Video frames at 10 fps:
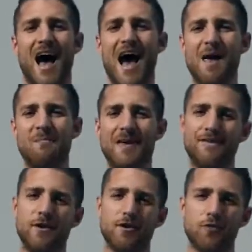I am
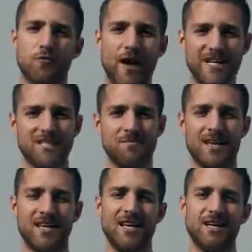giving you the
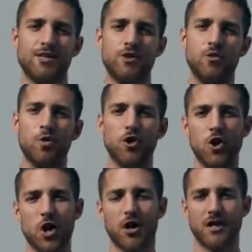regimen to
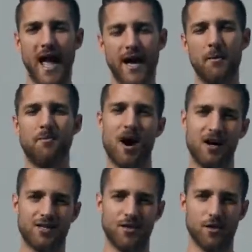look like a
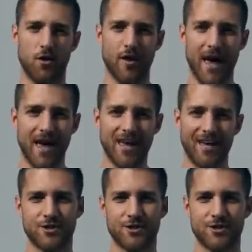boxer, okay?